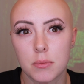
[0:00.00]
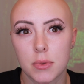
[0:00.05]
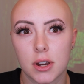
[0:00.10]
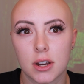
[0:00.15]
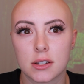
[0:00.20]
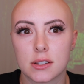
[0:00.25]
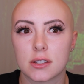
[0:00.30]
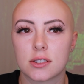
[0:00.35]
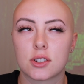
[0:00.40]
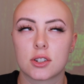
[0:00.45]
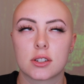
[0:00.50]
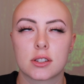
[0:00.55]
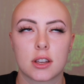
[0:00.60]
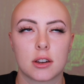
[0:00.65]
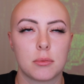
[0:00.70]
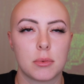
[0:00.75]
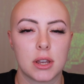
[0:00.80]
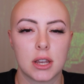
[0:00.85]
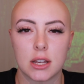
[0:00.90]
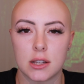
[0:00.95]
because it's just
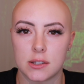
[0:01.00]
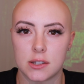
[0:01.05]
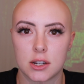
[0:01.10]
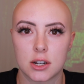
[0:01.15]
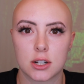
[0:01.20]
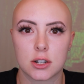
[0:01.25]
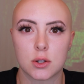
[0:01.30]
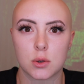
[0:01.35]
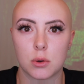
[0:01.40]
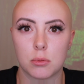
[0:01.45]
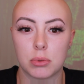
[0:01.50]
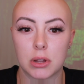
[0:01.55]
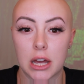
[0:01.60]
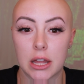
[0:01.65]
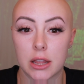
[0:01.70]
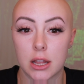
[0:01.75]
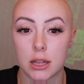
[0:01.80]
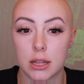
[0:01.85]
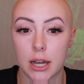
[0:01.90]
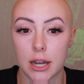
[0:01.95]
going to be easier to
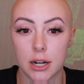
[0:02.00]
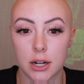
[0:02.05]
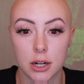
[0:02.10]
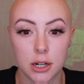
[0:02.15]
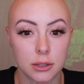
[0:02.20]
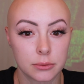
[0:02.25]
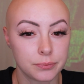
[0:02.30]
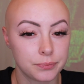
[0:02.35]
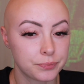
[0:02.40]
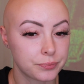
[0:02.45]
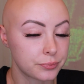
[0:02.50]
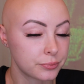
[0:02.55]
apply the liner.